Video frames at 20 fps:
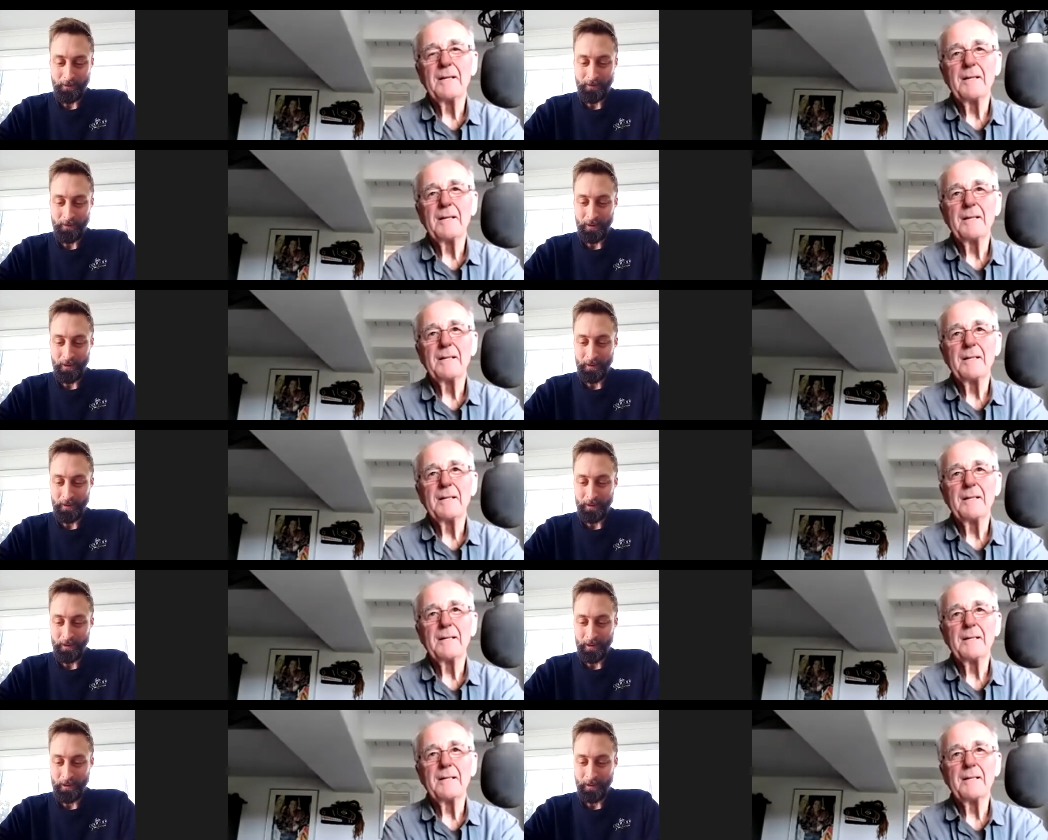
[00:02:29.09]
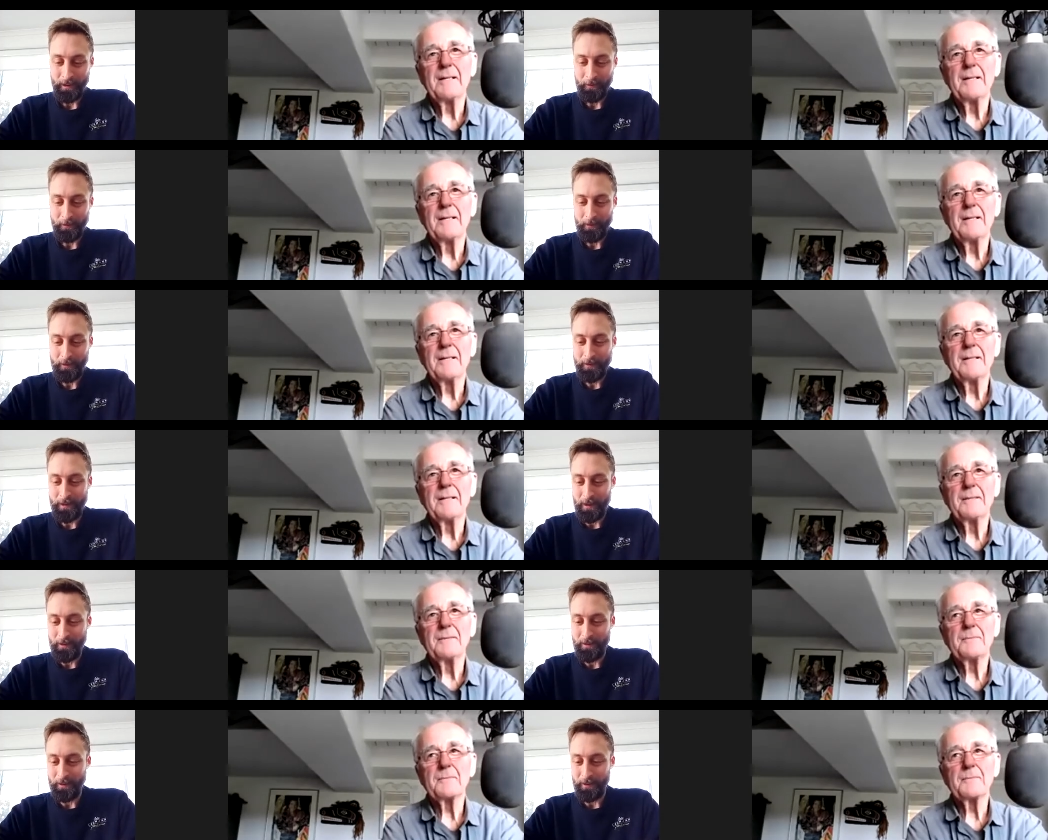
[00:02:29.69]
Speaker 1: I, it was
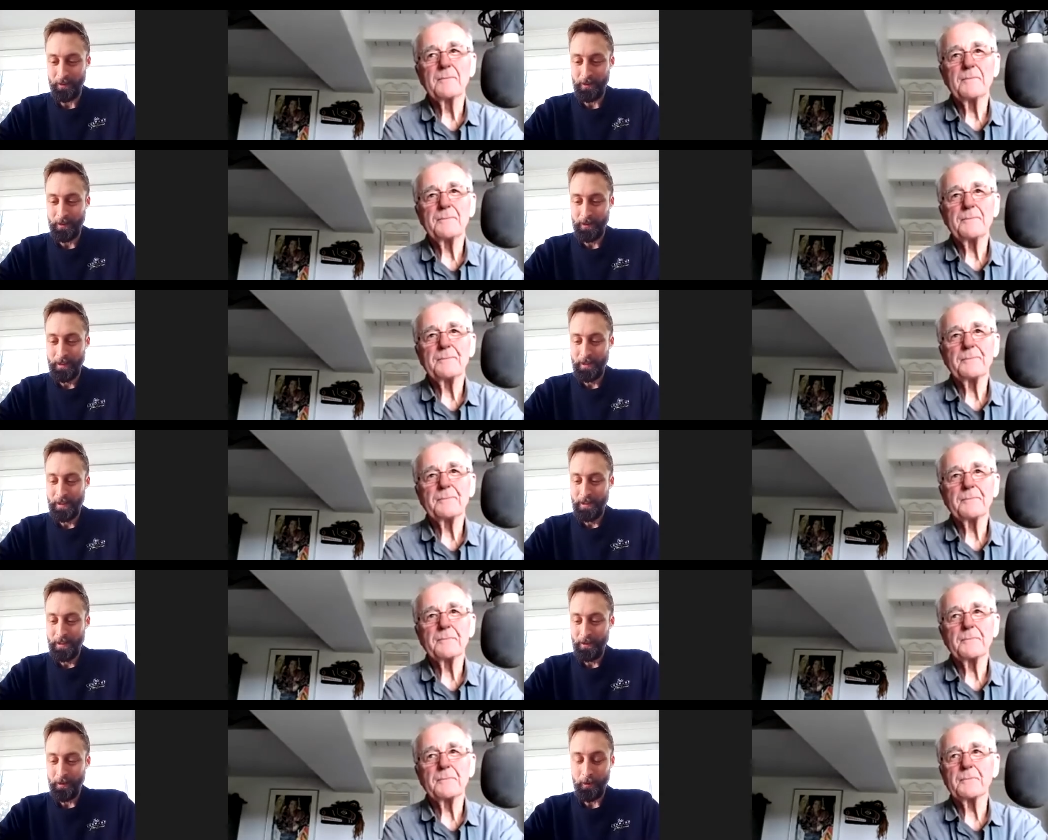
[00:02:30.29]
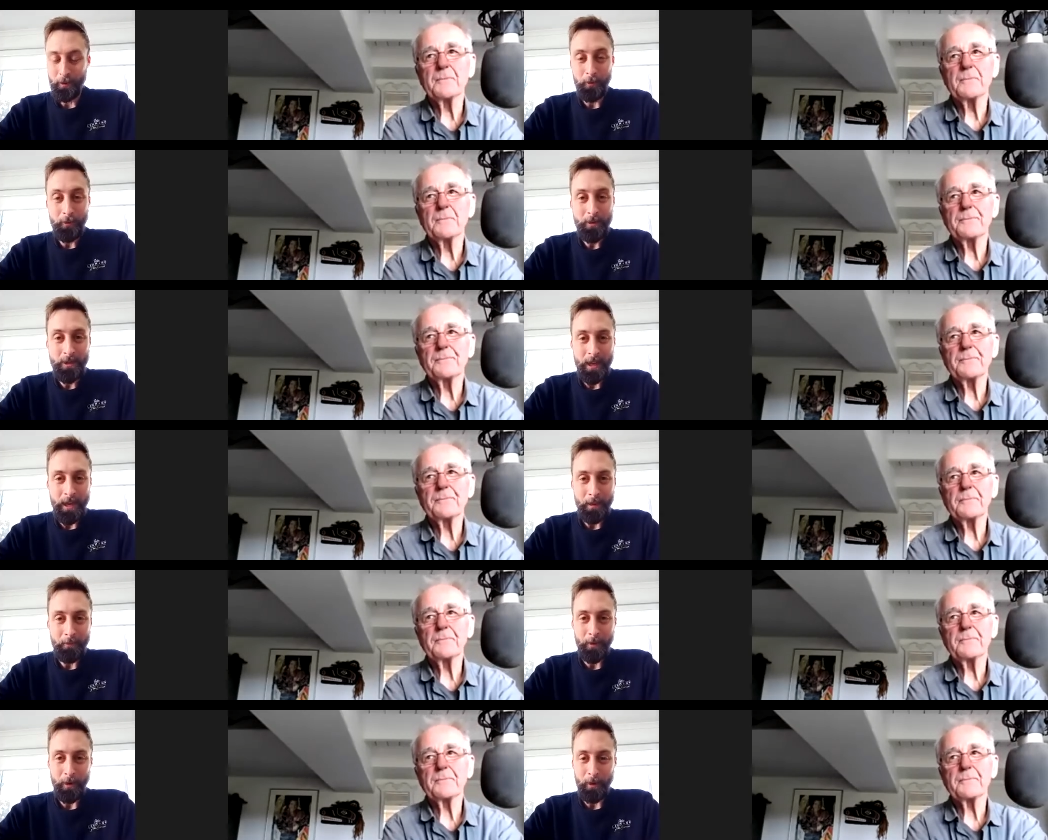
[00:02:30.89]
such a good
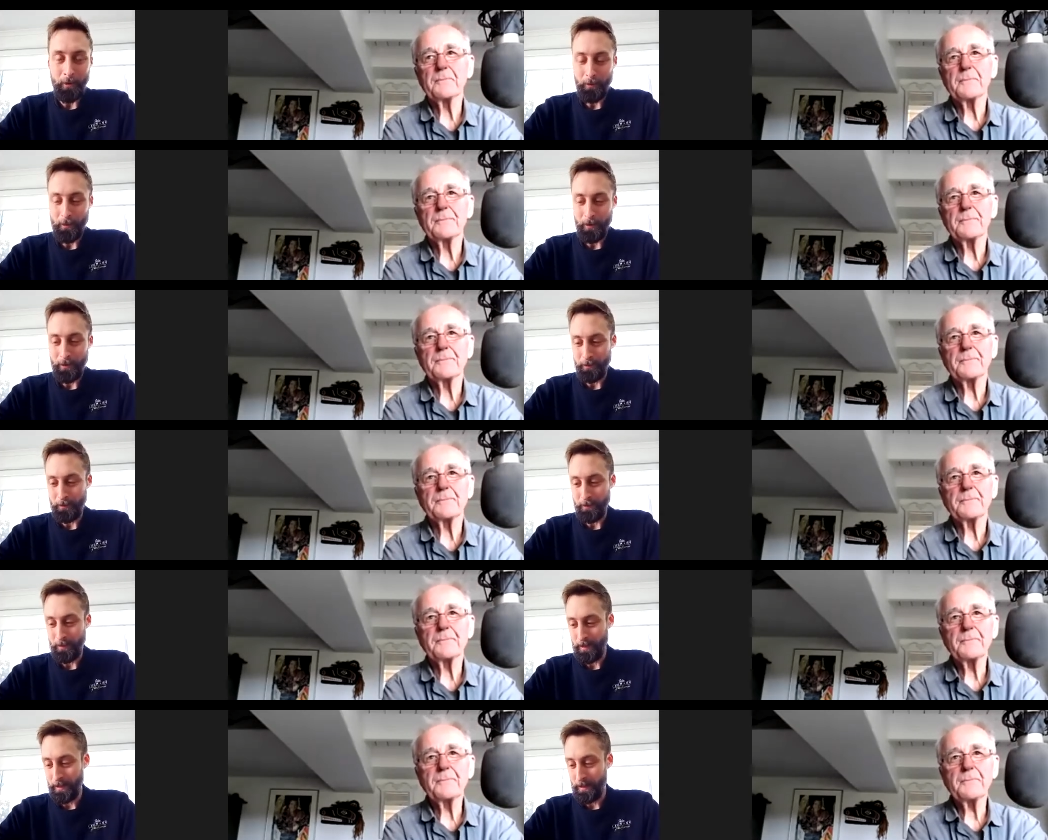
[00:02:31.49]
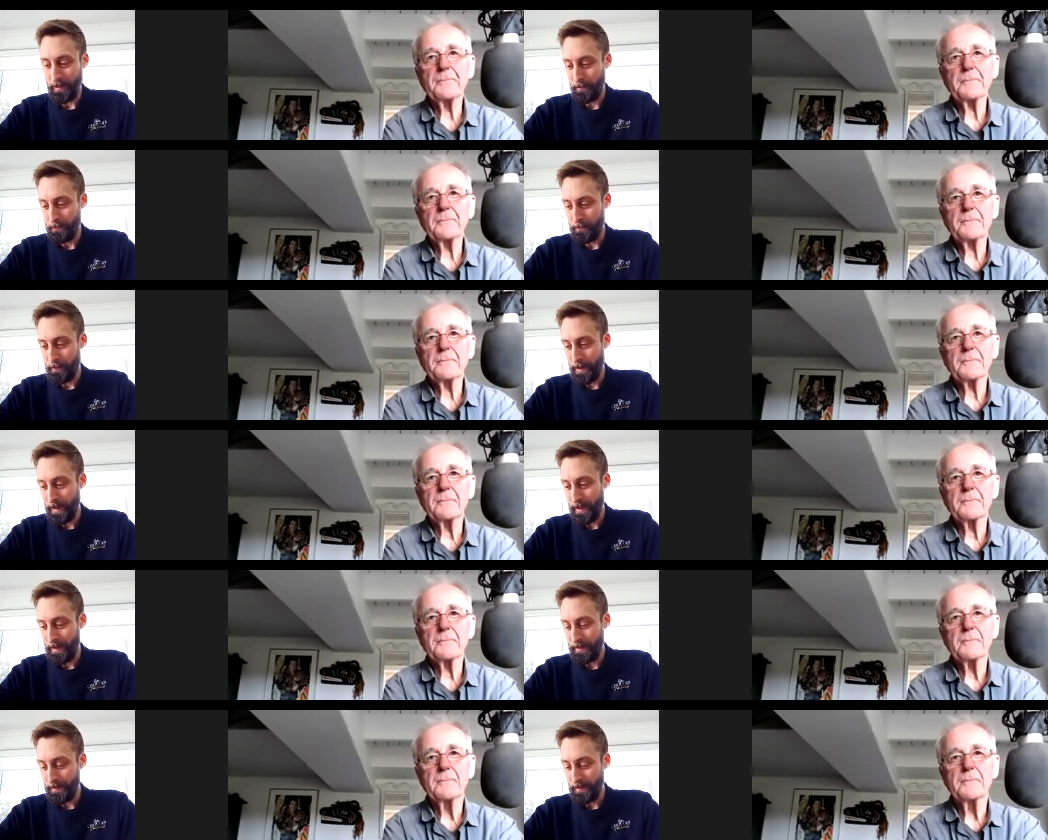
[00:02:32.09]
team that I worked with at
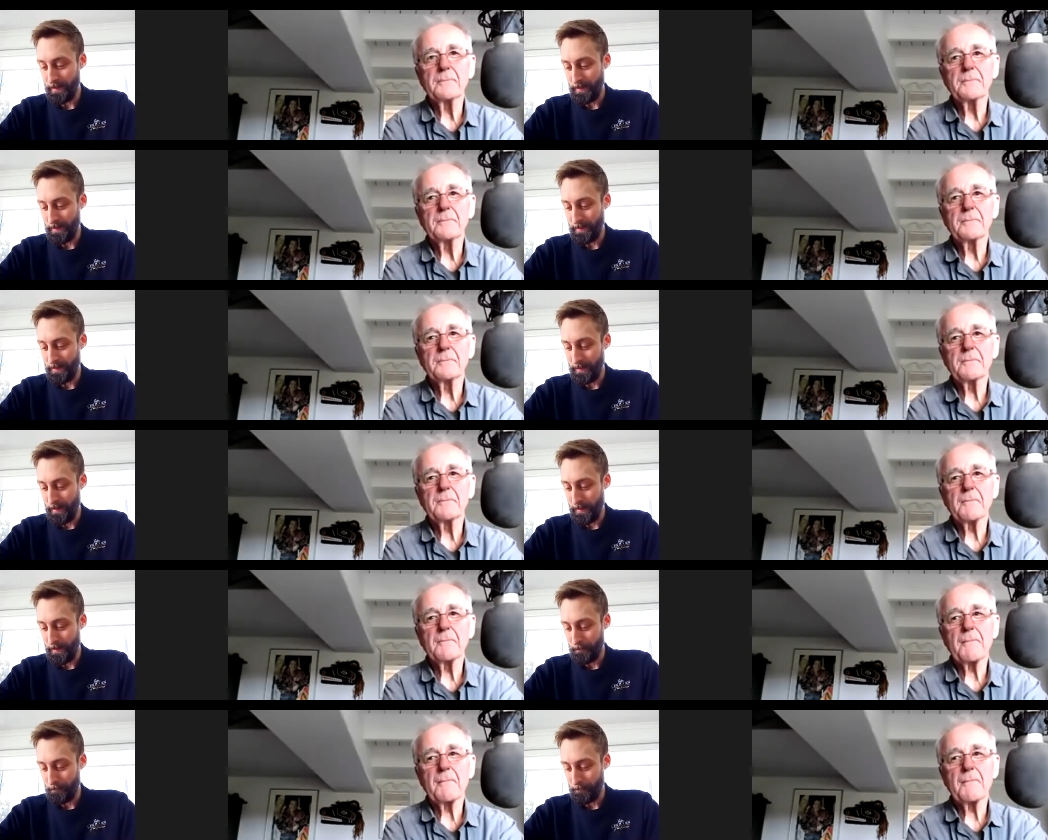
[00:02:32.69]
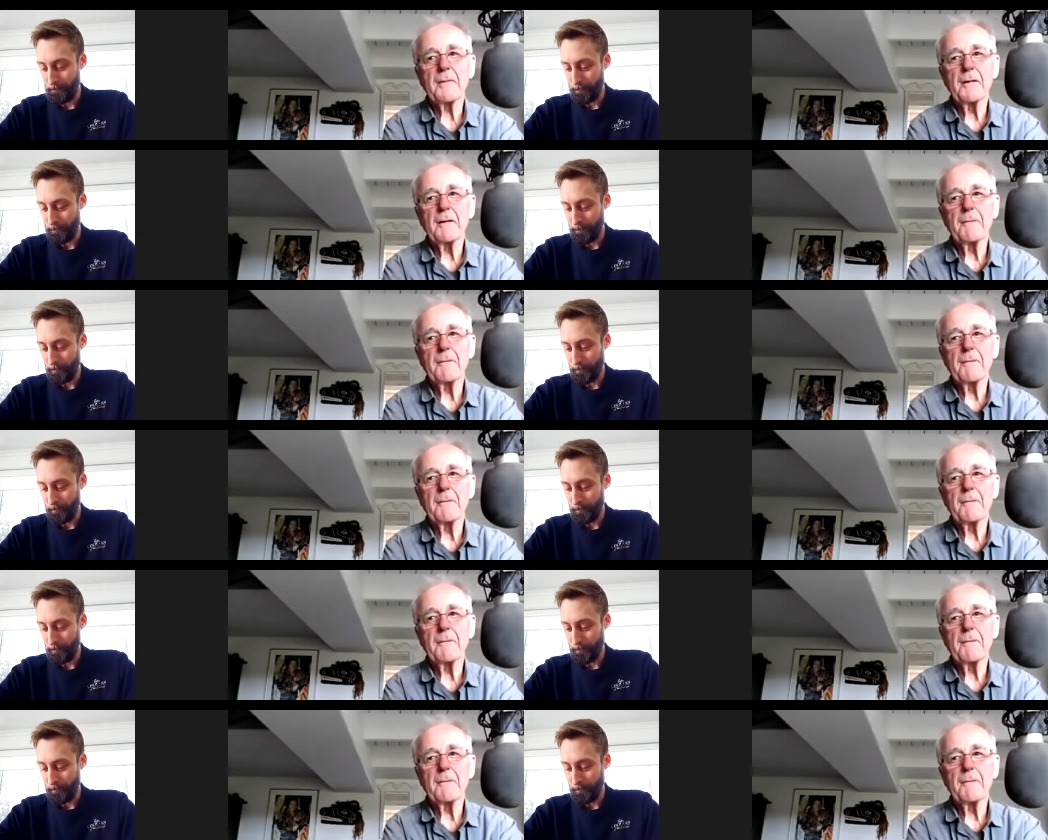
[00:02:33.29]
Hillebrand, and um,